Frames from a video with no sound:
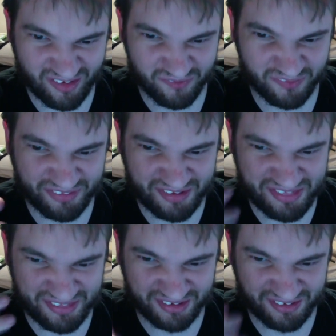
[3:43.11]
what they
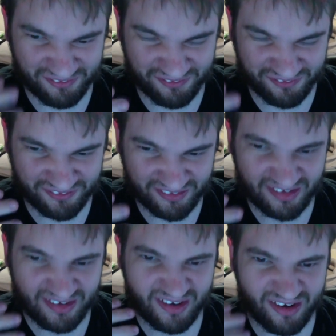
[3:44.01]
think of
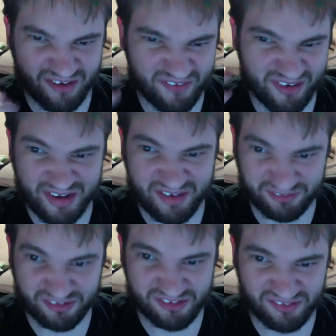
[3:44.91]

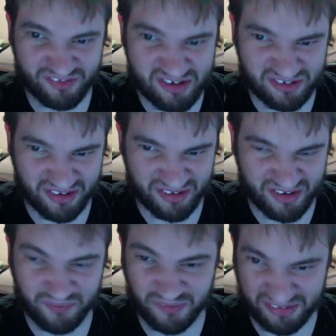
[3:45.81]
after this invasion and what